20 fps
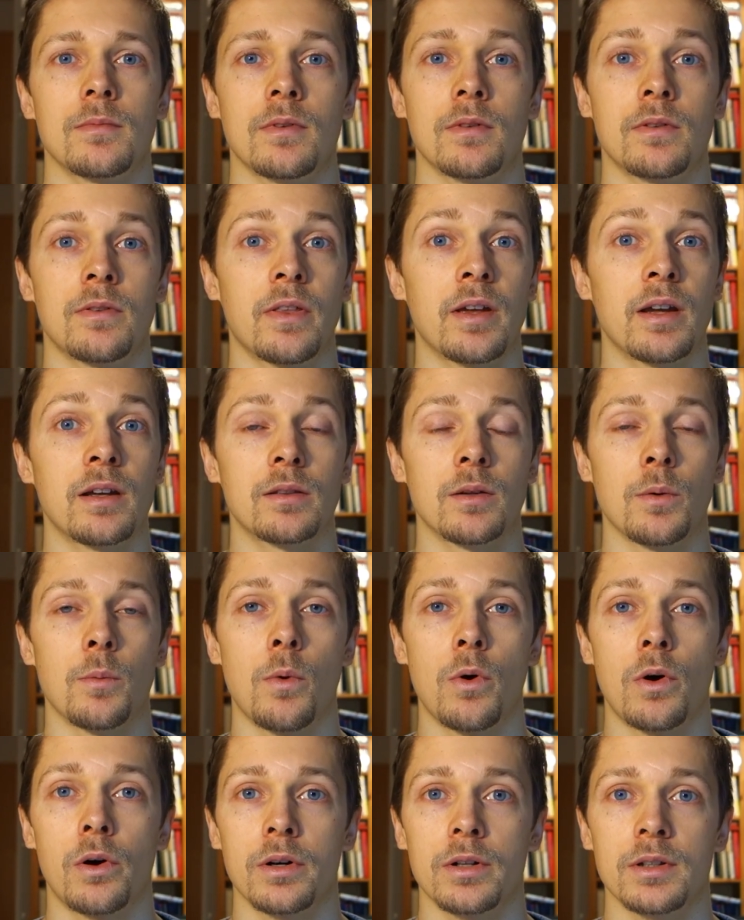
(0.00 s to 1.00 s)
think the
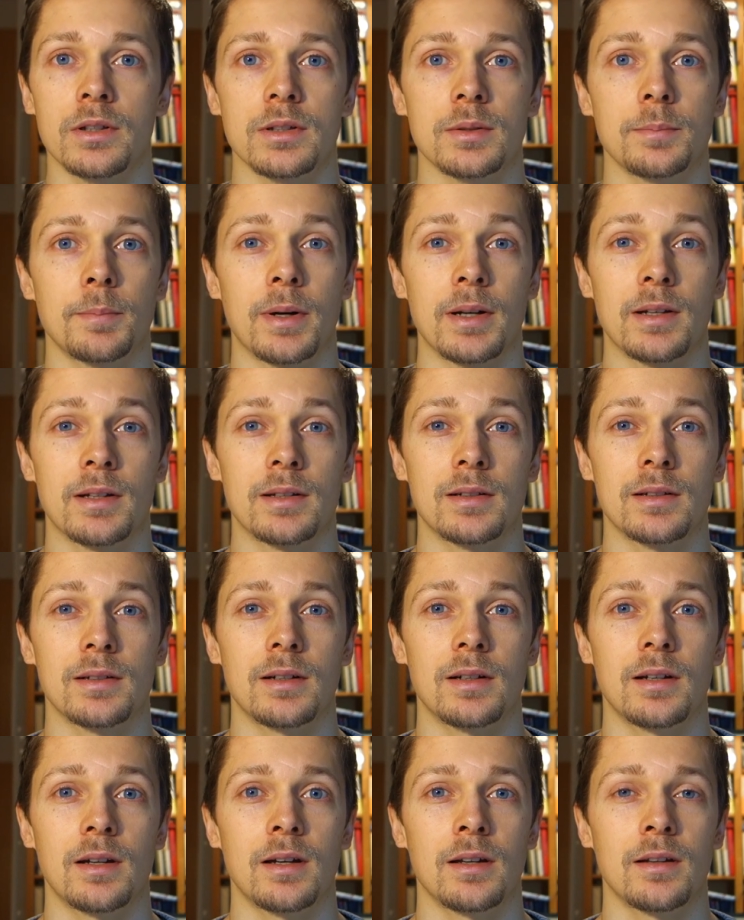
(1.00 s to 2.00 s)
words, but
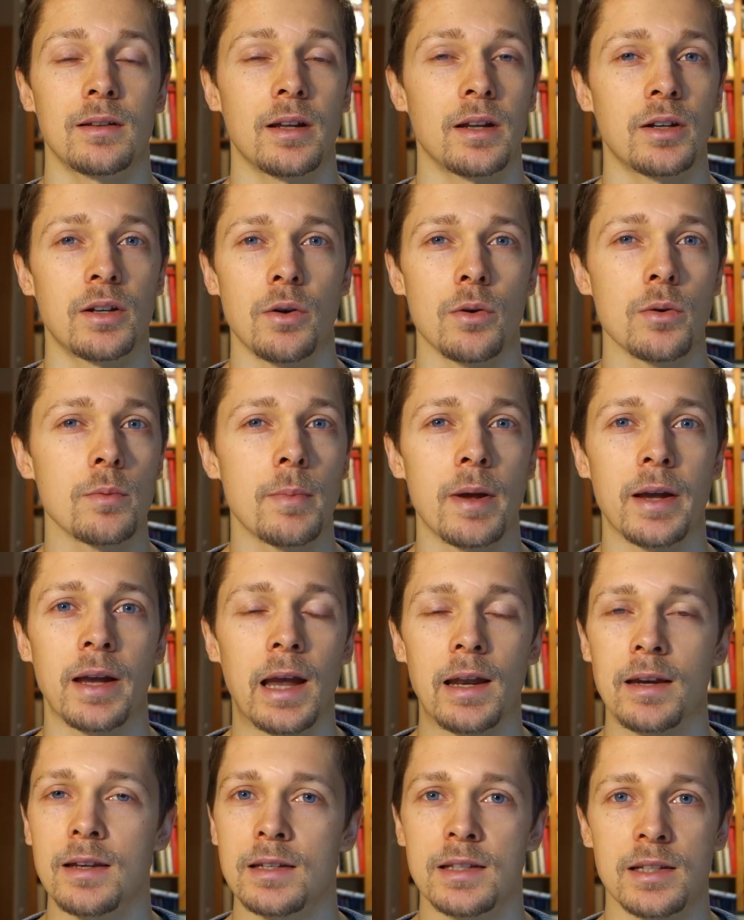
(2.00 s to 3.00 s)
they don't make
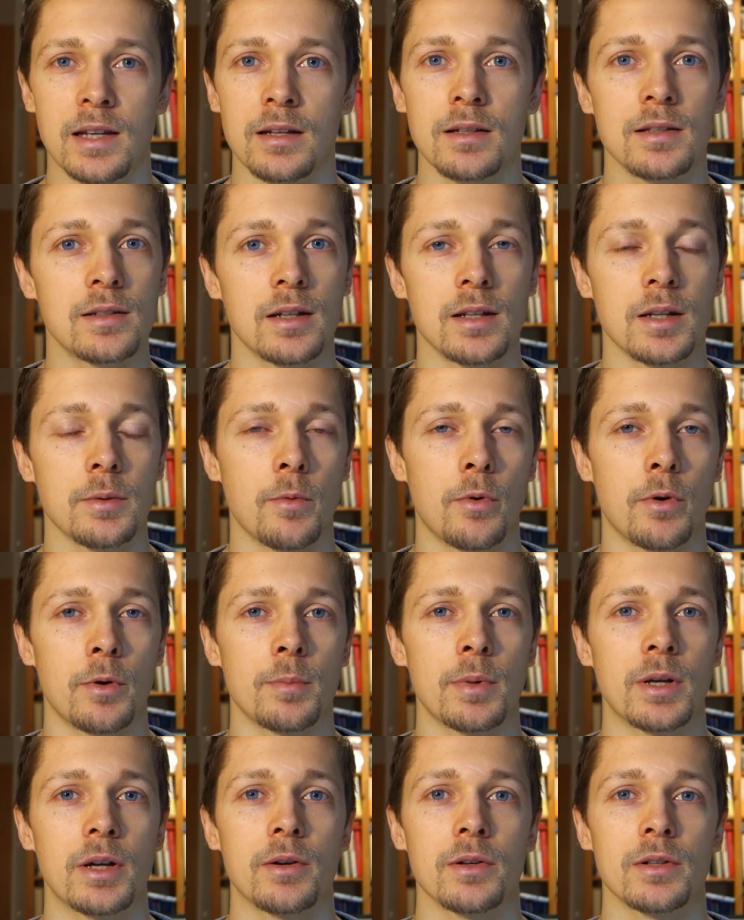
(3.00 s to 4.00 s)
any sense anymore,
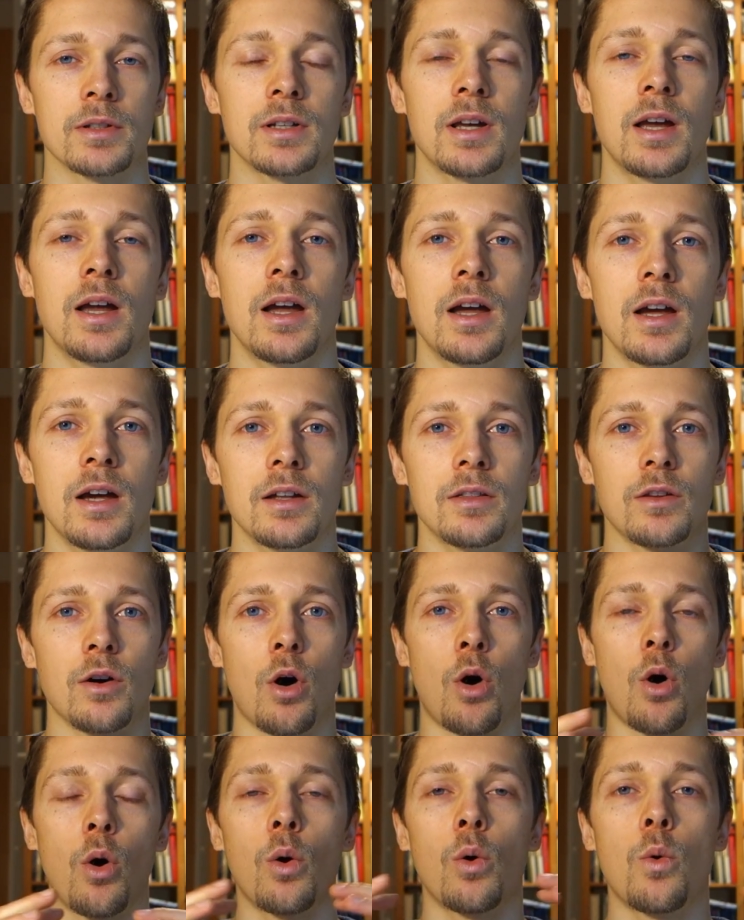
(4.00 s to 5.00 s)
because the
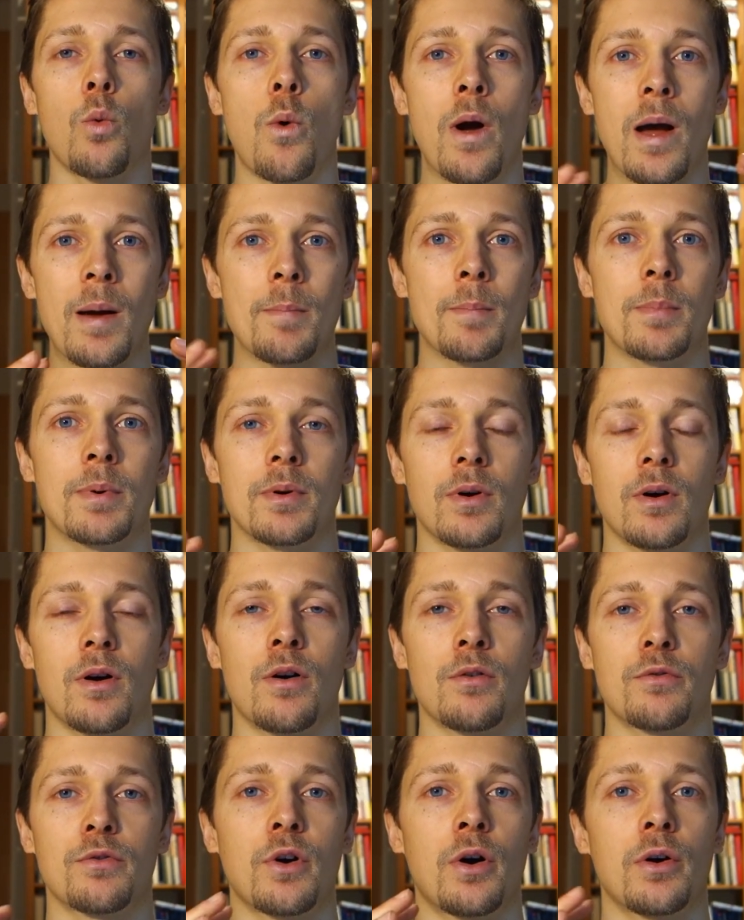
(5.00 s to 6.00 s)
whole web
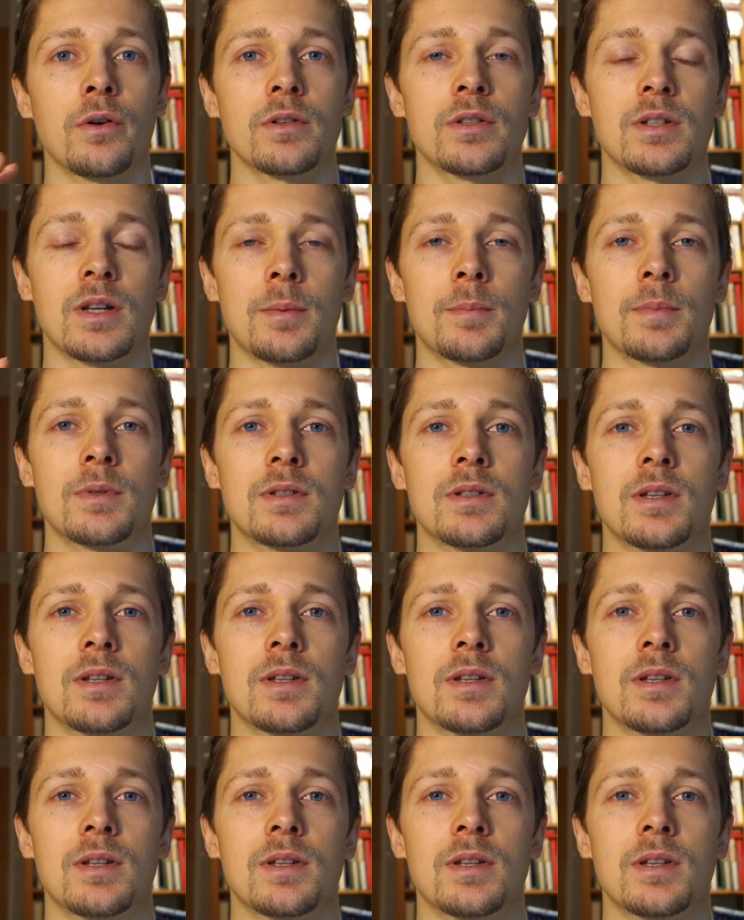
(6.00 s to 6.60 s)
of concepts